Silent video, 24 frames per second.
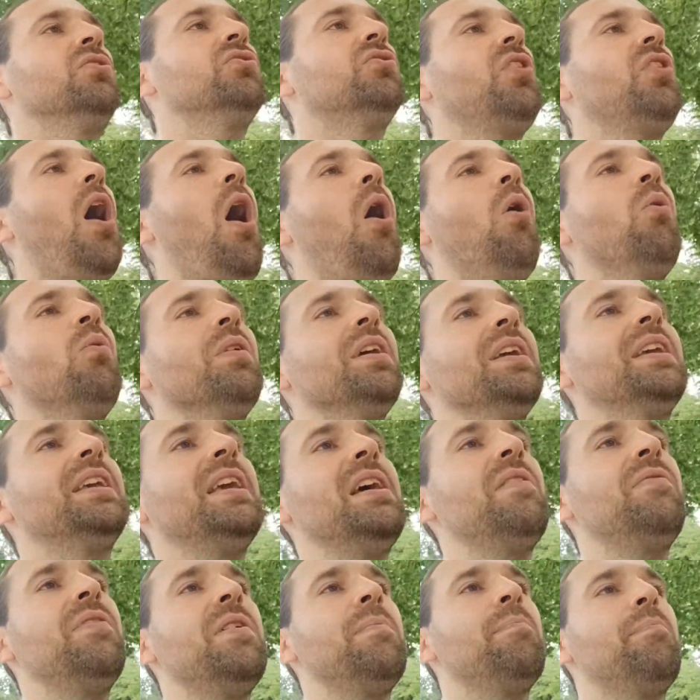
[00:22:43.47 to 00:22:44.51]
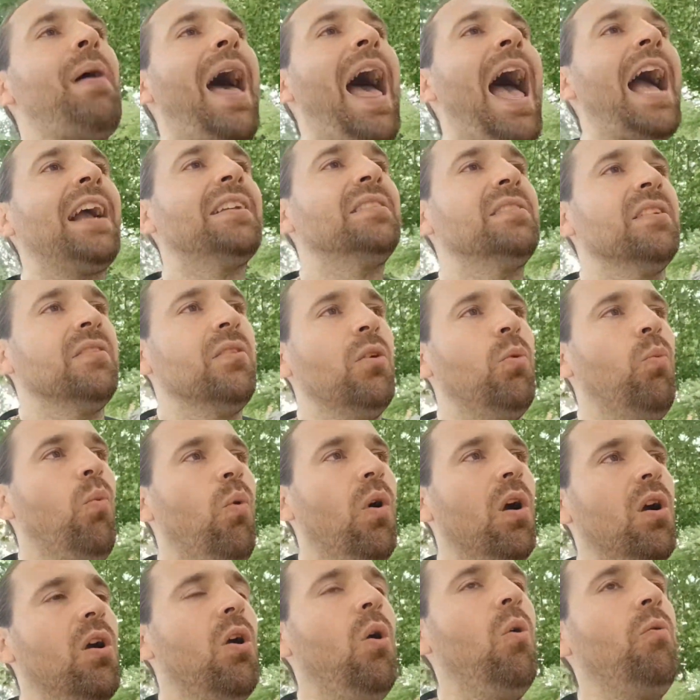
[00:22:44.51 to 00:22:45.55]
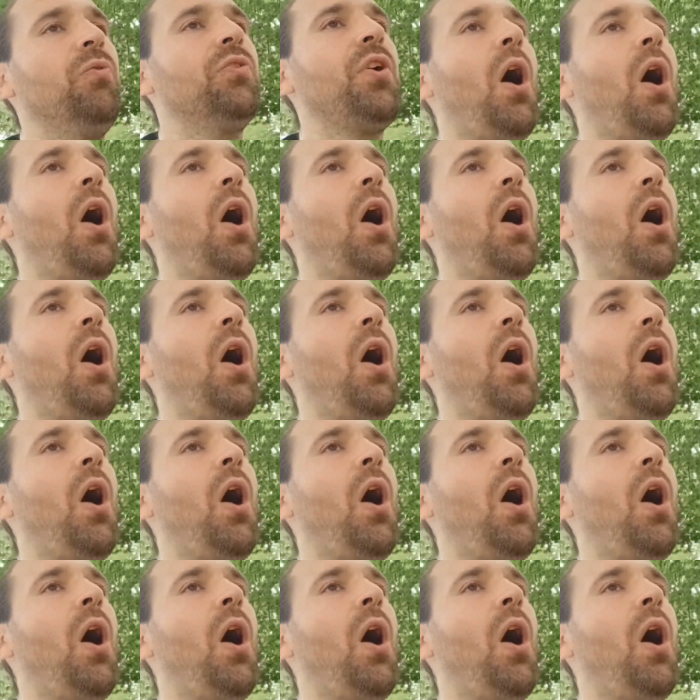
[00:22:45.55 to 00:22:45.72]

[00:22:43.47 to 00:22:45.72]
don't give it back to the world.